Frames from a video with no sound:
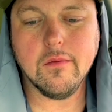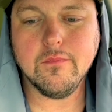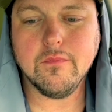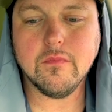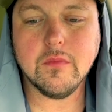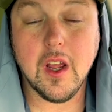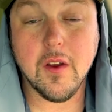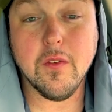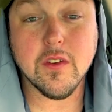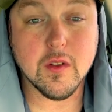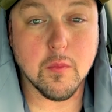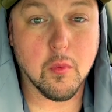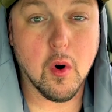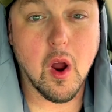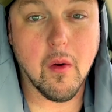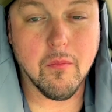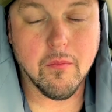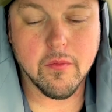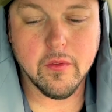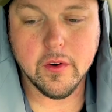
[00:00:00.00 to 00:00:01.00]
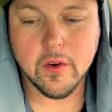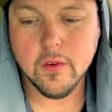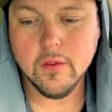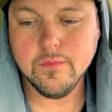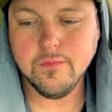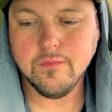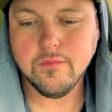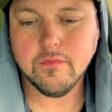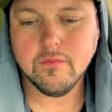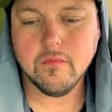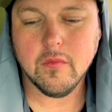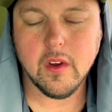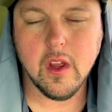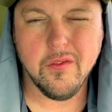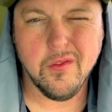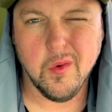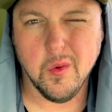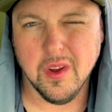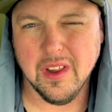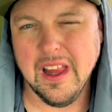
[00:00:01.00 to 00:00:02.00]
If it's a problem for you. If
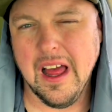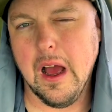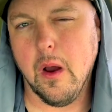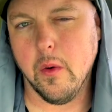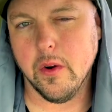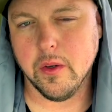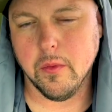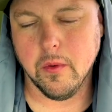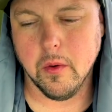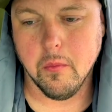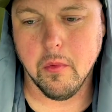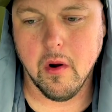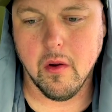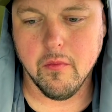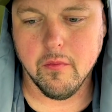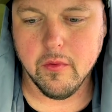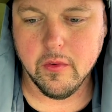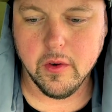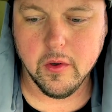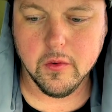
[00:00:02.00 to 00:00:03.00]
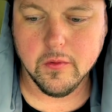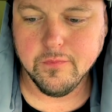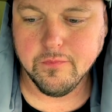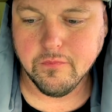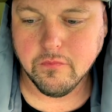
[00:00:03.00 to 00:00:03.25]
you allow it to be a problem for you.